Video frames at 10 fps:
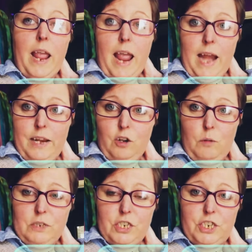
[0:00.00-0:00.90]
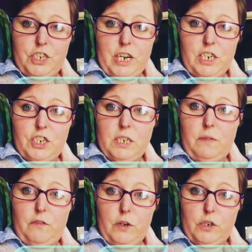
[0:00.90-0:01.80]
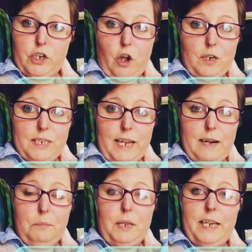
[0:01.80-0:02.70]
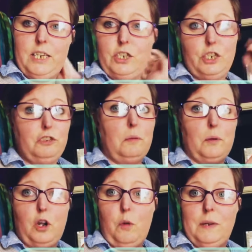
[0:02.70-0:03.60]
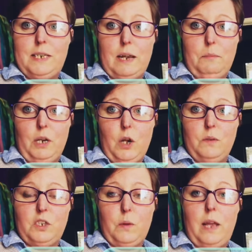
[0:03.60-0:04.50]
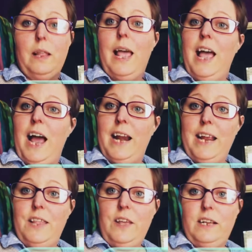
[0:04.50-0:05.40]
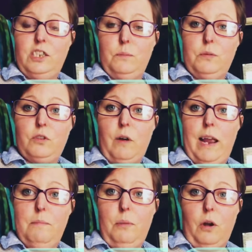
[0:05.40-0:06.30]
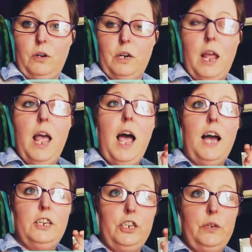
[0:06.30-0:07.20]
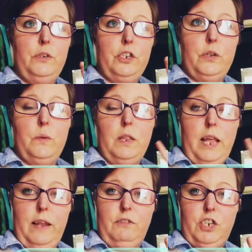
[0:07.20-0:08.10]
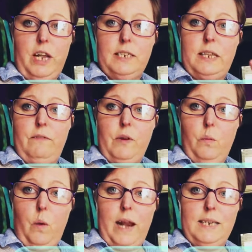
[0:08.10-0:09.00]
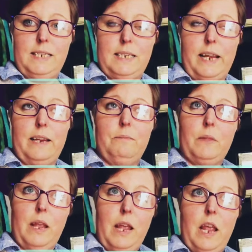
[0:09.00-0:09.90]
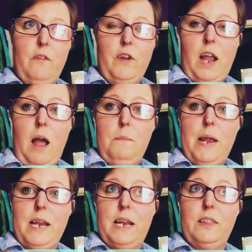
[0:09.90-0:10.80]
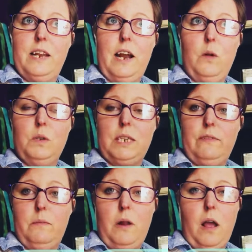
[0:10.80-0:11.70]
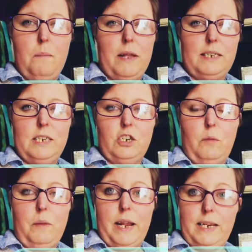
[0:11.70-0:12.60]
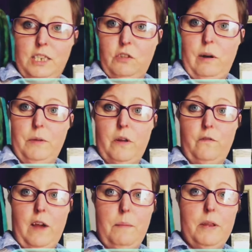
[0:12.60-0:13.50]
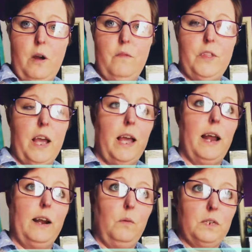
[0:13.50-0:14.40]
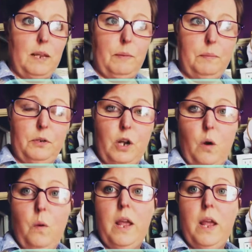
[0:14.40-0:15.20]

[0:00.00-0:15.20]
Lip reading: Any comments and suggestions for future content, please just drop a comment down below as well and hit that subscribe button. I do live chats every Wednesday. If I can't make it, then I always leave a message on my Instagram. You can find me over there and I always let people know